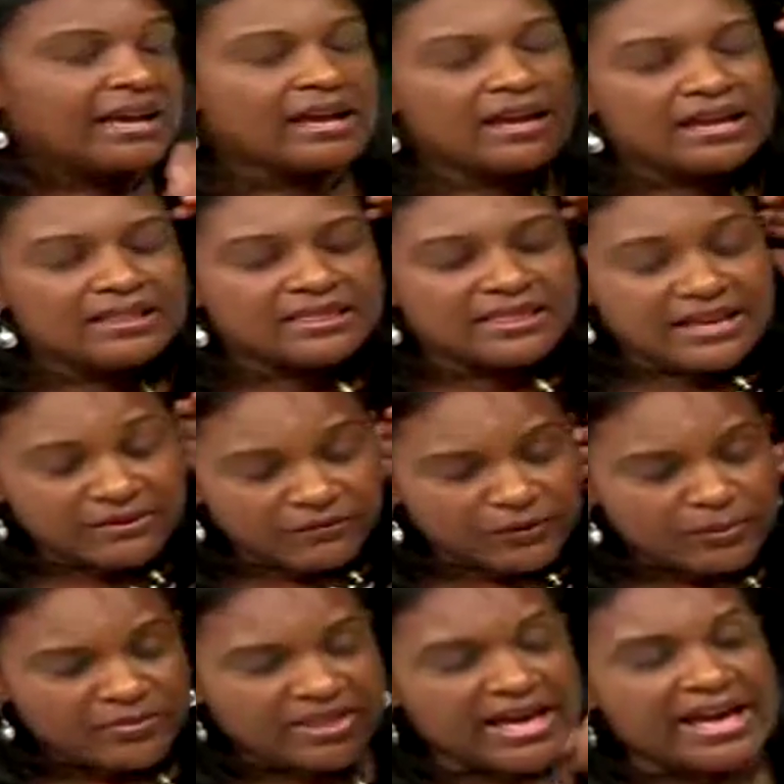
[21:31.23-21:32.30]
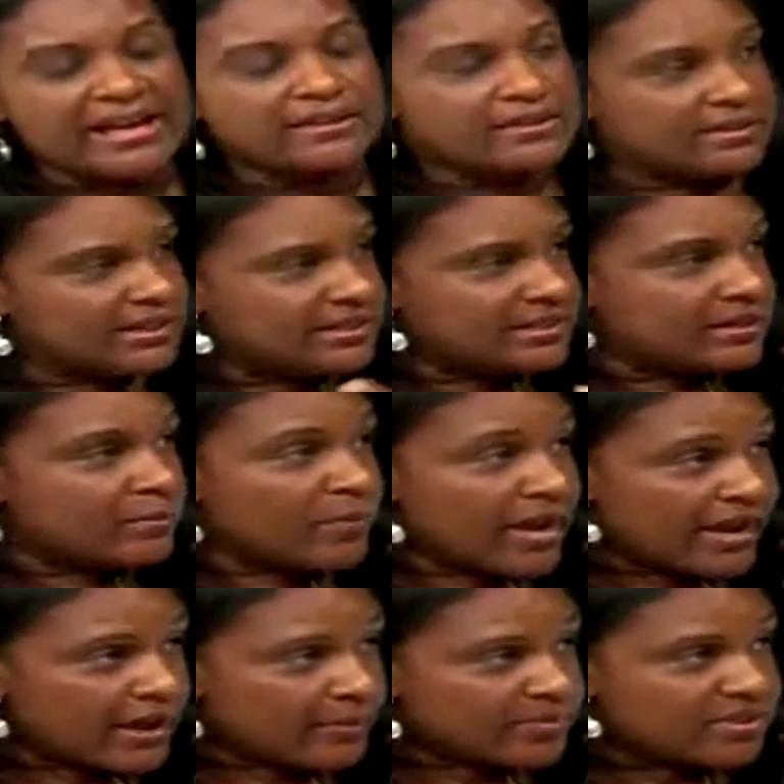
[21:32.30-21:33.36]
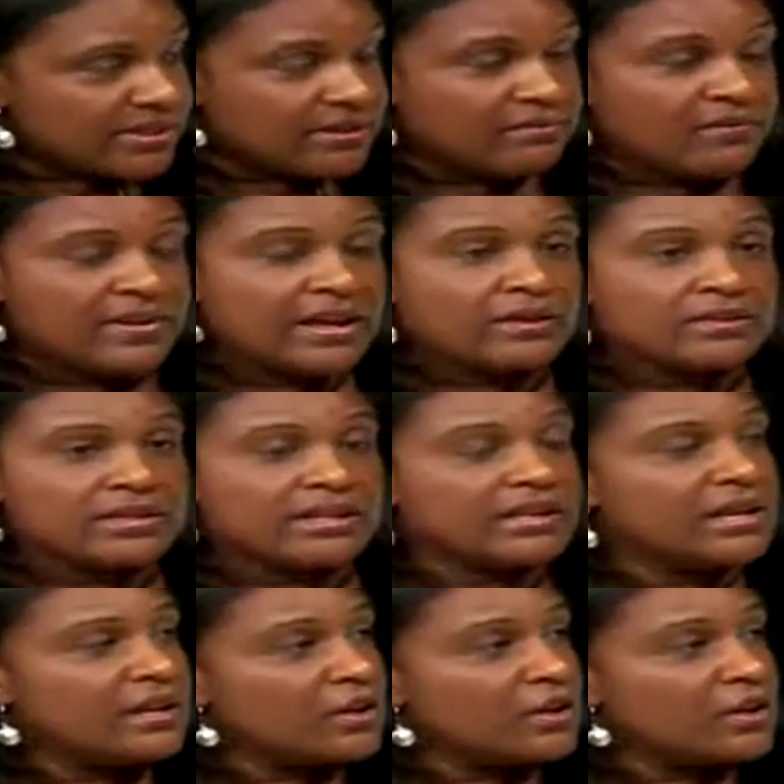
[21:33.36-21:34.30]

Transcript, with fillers: And then from that, they did a biopsy and found it.